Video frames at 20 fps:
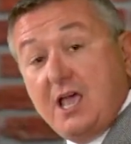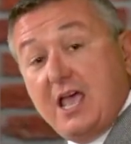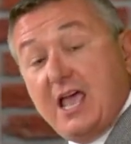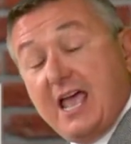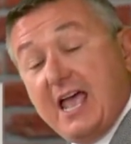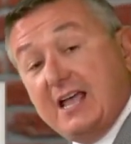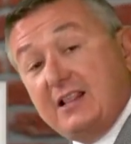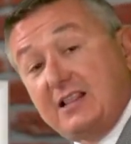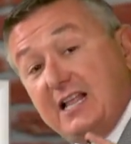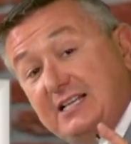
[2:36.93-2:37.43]

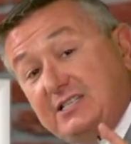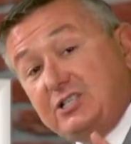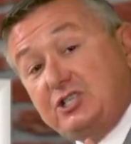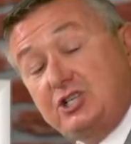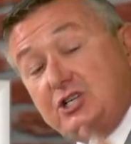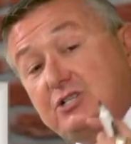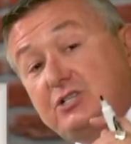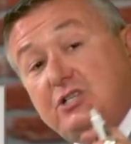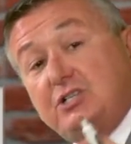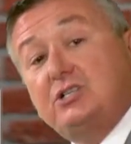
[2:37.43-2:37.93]
And let's
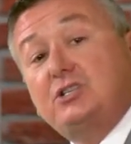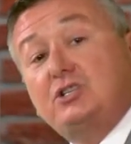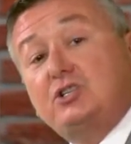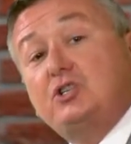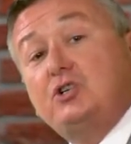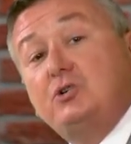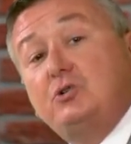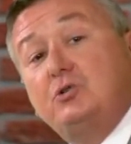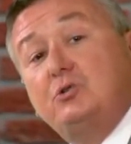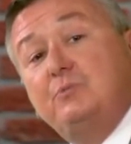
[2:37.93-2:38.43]
just
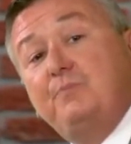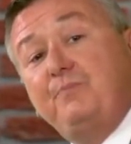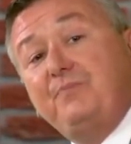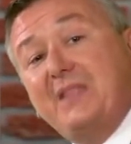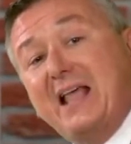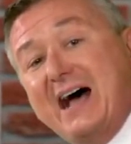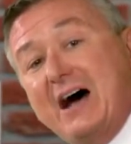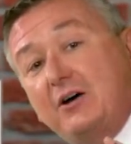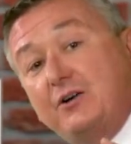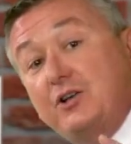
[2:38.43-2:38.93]
assume
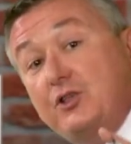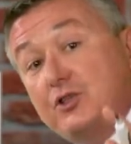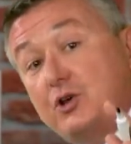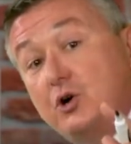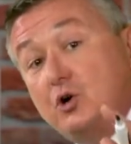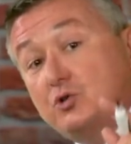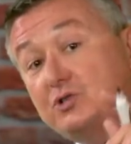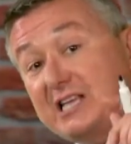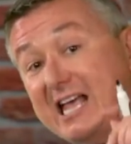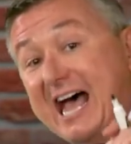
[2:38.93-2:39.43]
out of
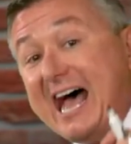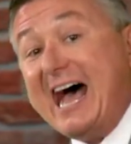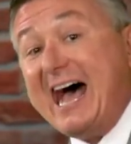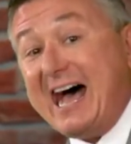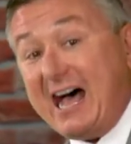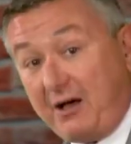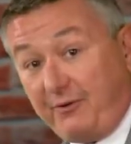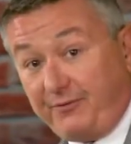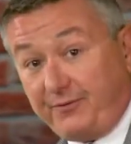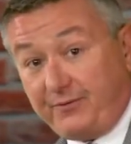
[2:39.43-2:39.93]
those
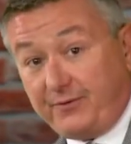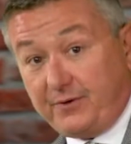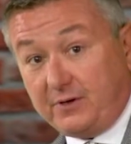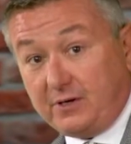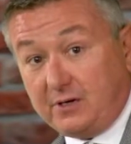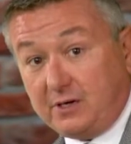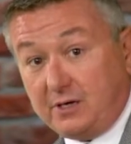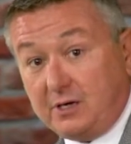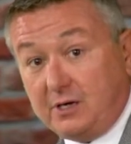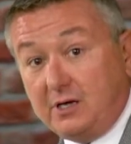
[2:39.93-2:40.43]
half,
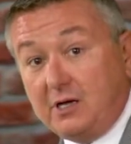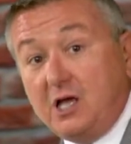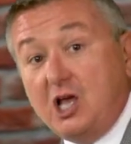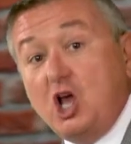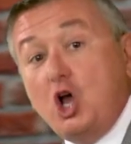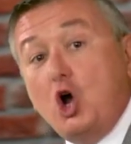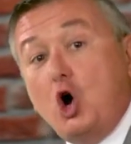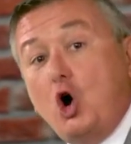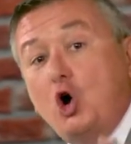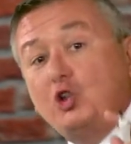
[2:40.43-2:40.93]

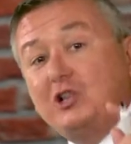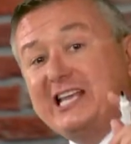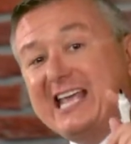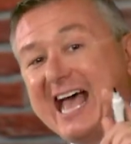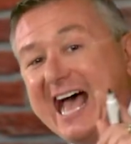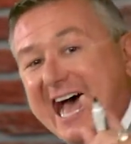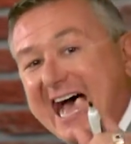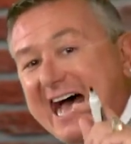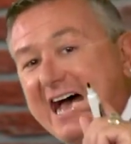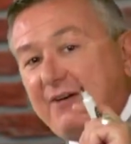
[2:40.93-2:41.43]
only
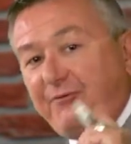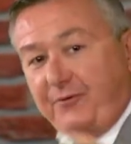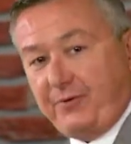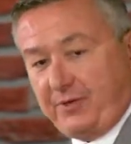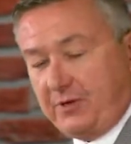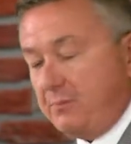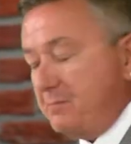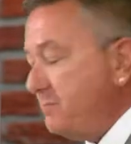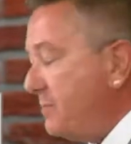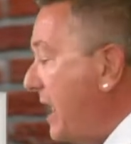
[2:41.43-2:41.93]
half of
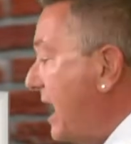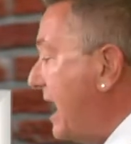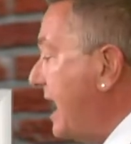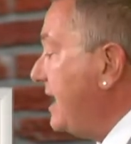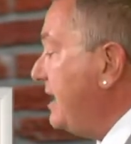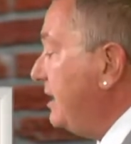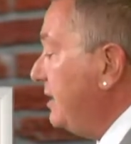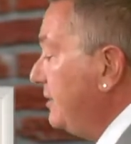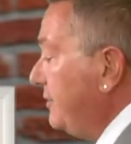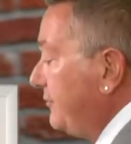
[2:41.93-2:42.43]
them
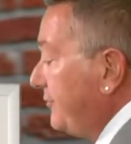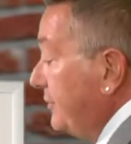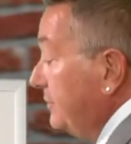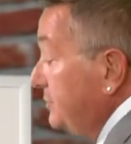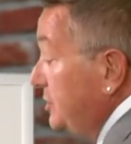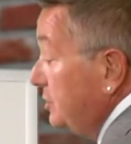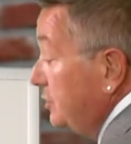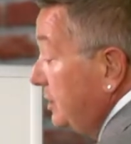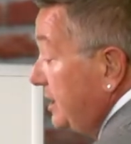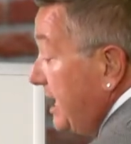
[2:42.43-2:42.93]
buy from
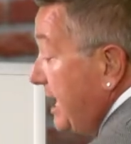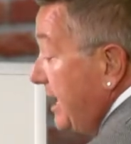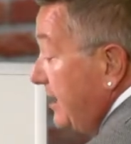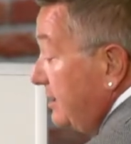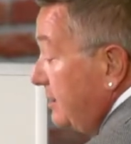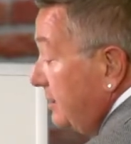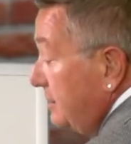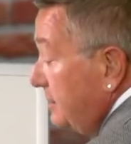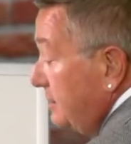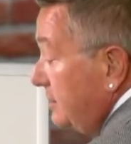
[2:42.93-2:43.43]
you again.
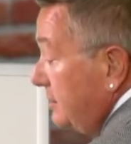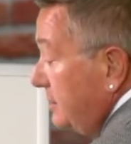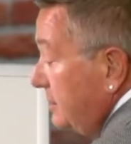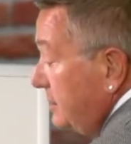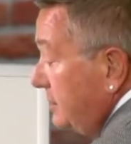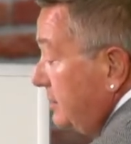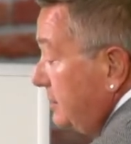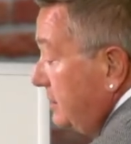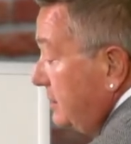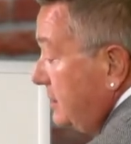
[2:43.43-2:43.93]

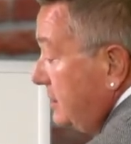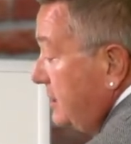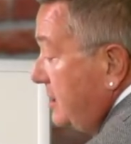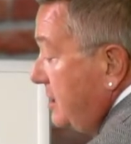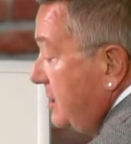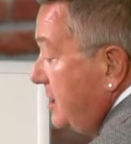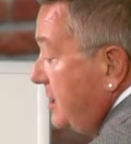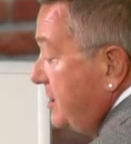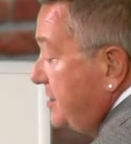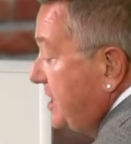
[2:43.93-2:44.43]

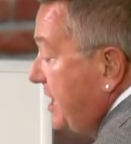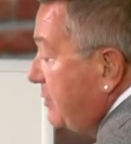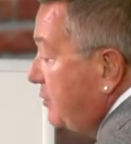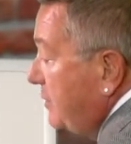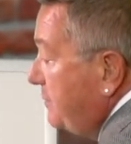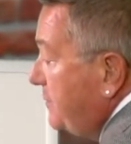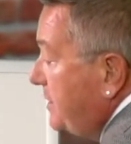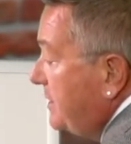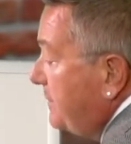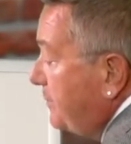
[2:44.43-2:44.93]
That
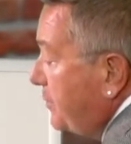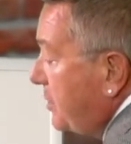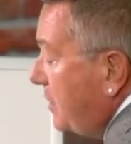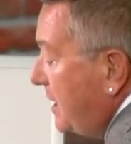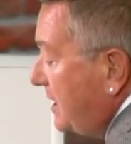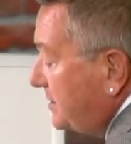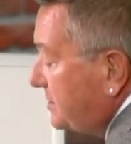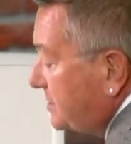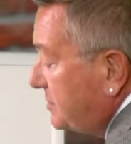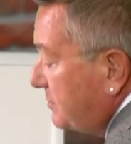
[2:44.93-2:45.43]
would be
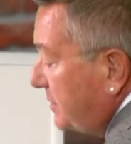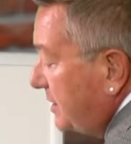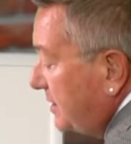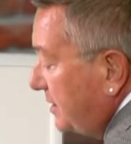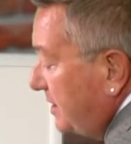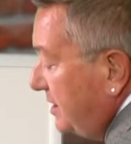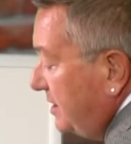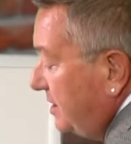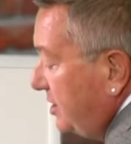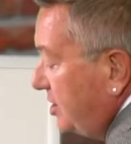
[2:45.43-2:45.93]

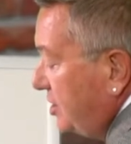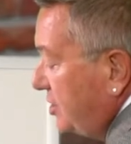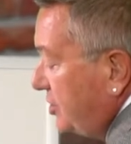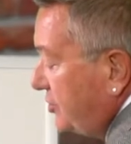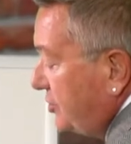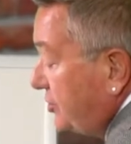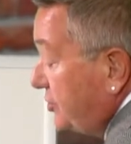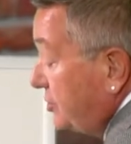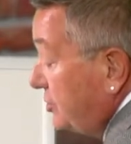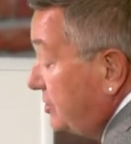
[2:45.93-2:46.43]
approximately
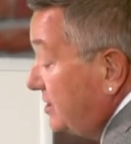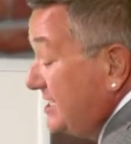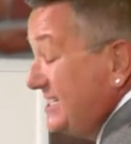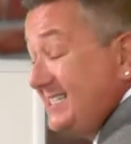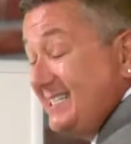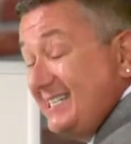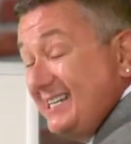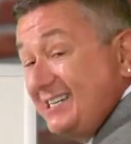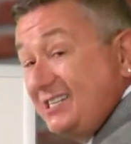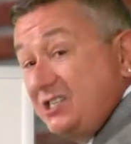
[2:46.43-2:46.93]

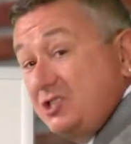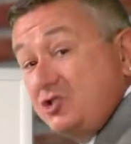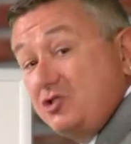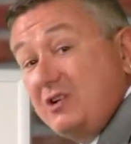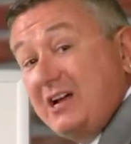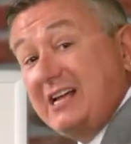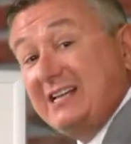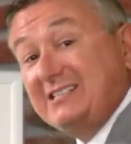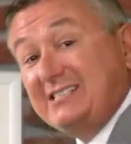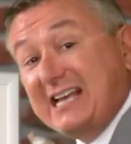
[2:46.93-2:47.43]
36
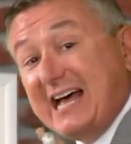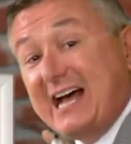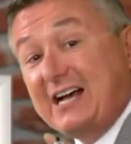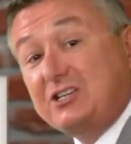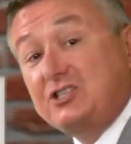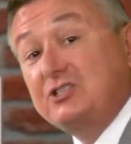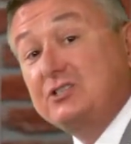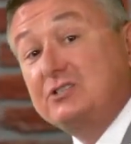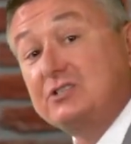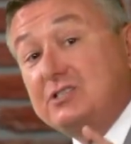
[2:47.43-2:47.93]

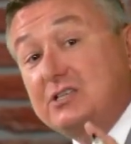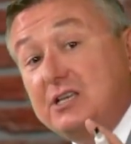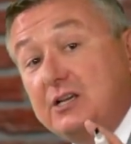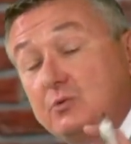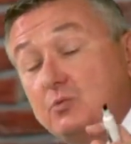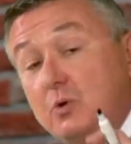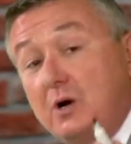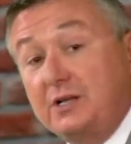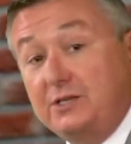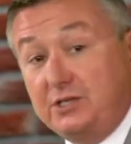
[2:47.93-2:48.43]
transactions
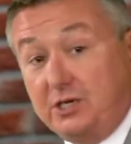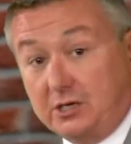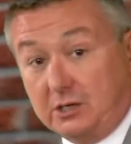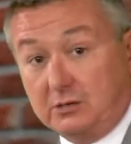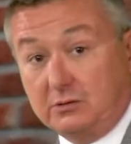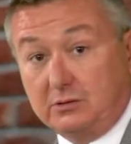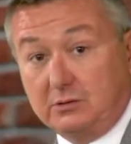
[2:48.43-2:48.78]
in 1 year.